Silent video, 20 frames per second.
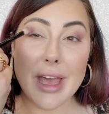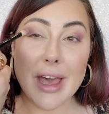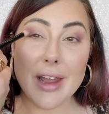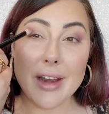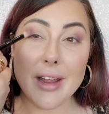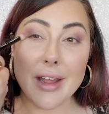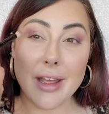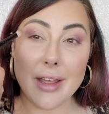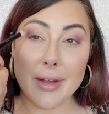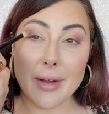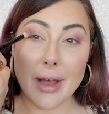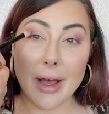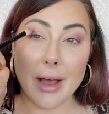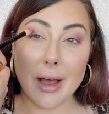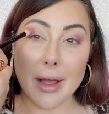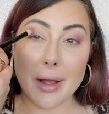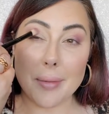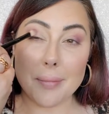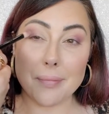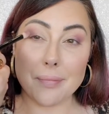had
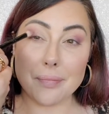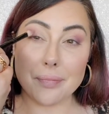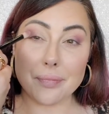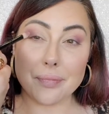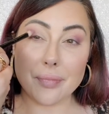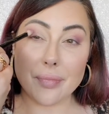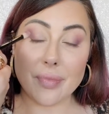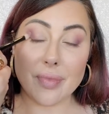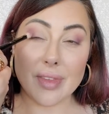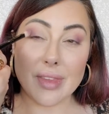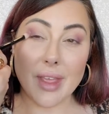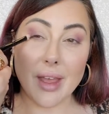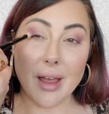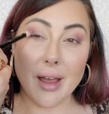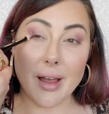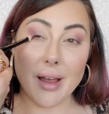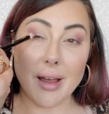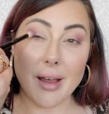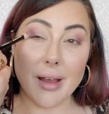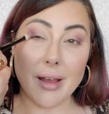
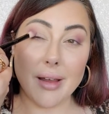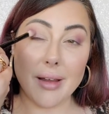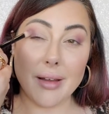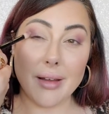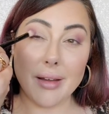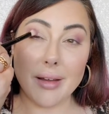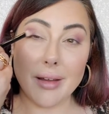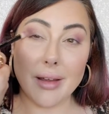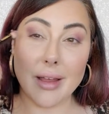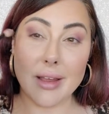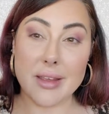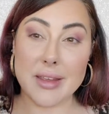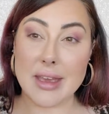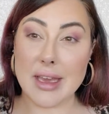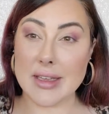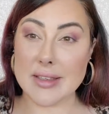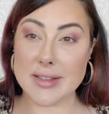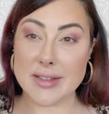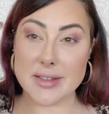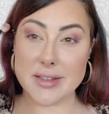a
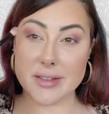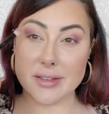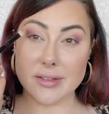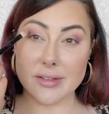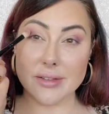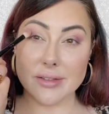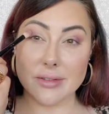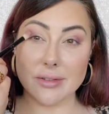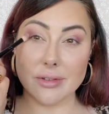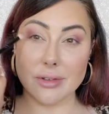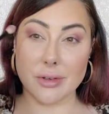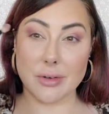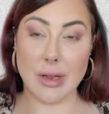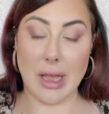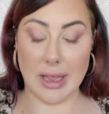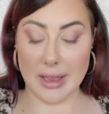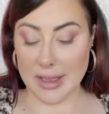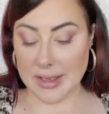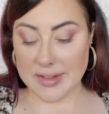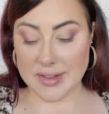guest,
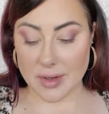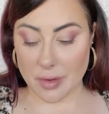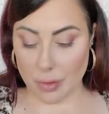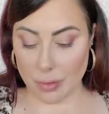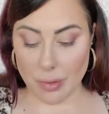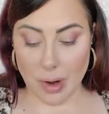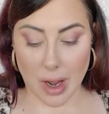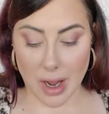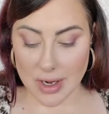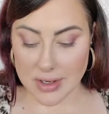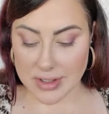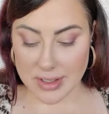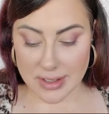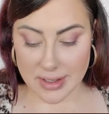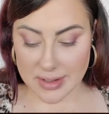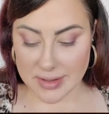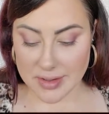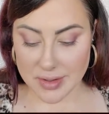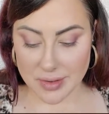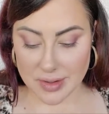I guess a garage, I
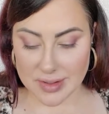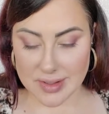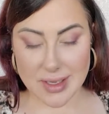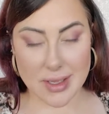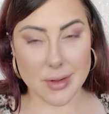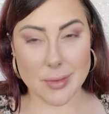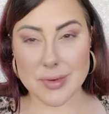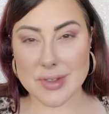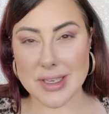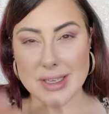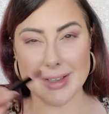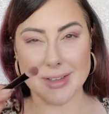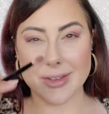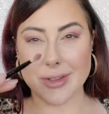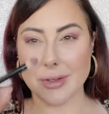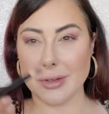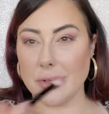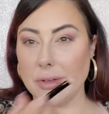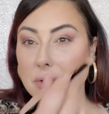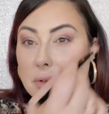guess you could say. There was like a
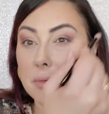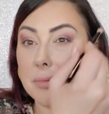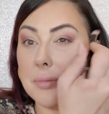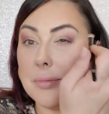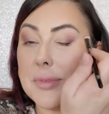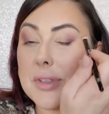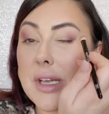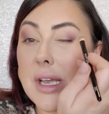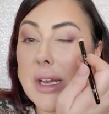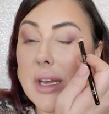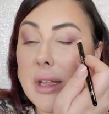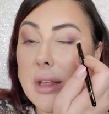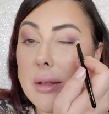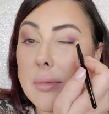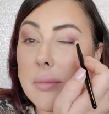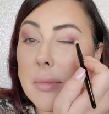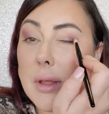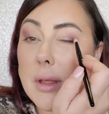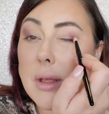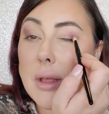little
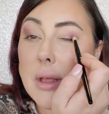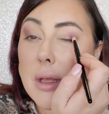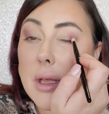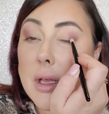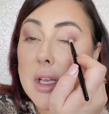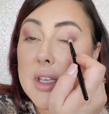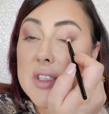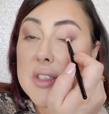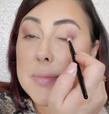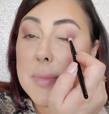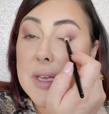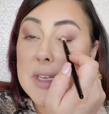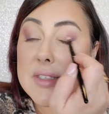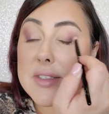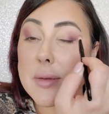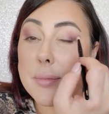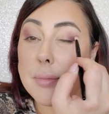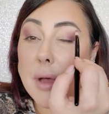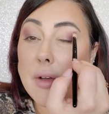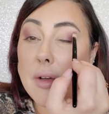tiny
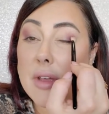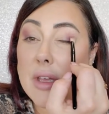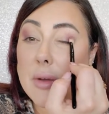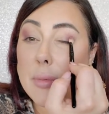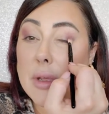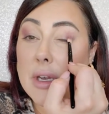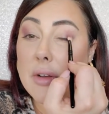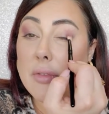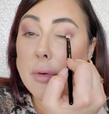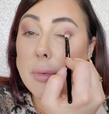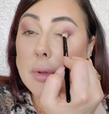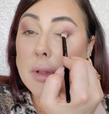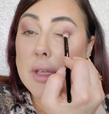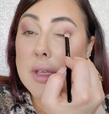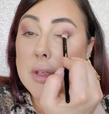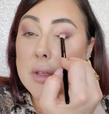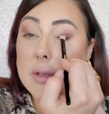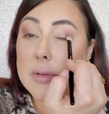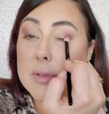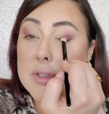space above it. We never really
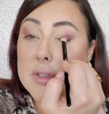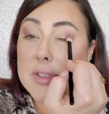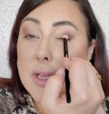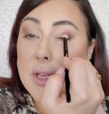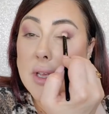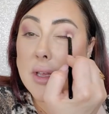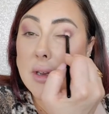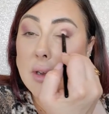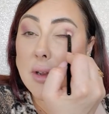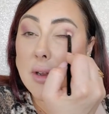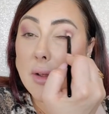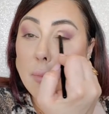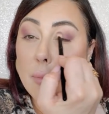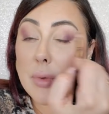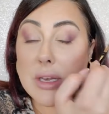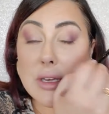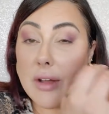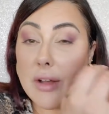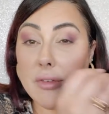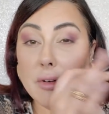used it.
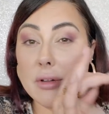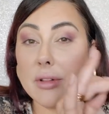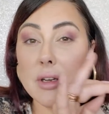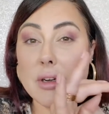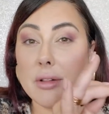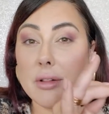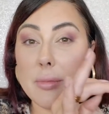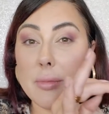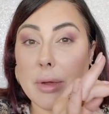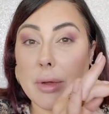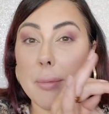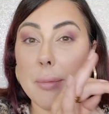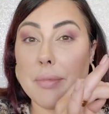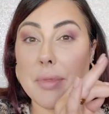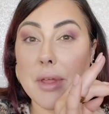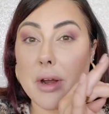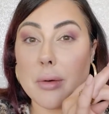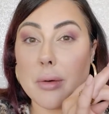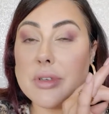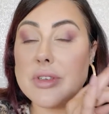We never literally went up
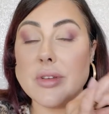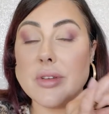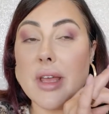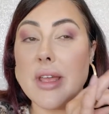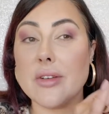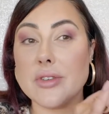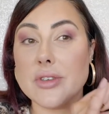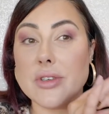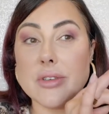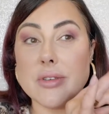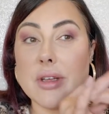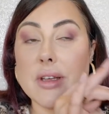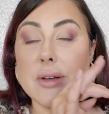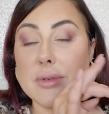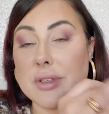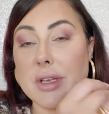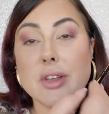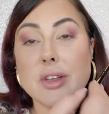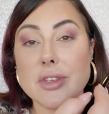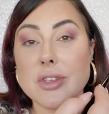there. It was like
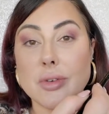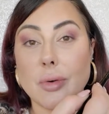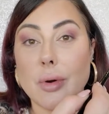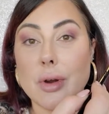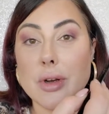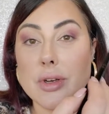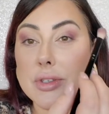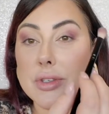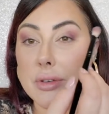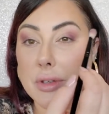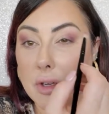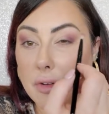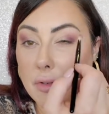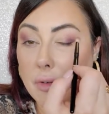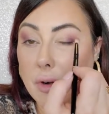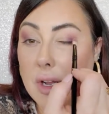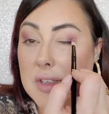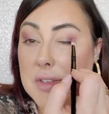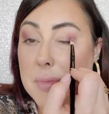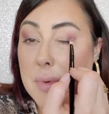a storage unit
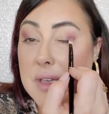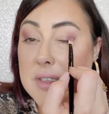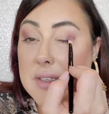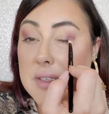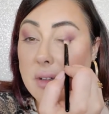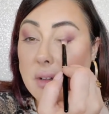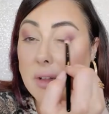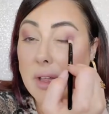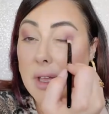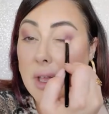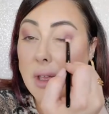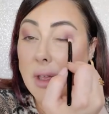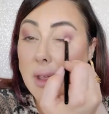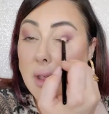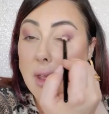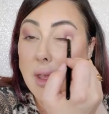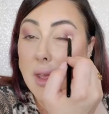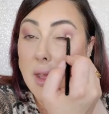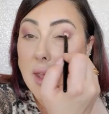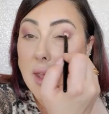for us, basically.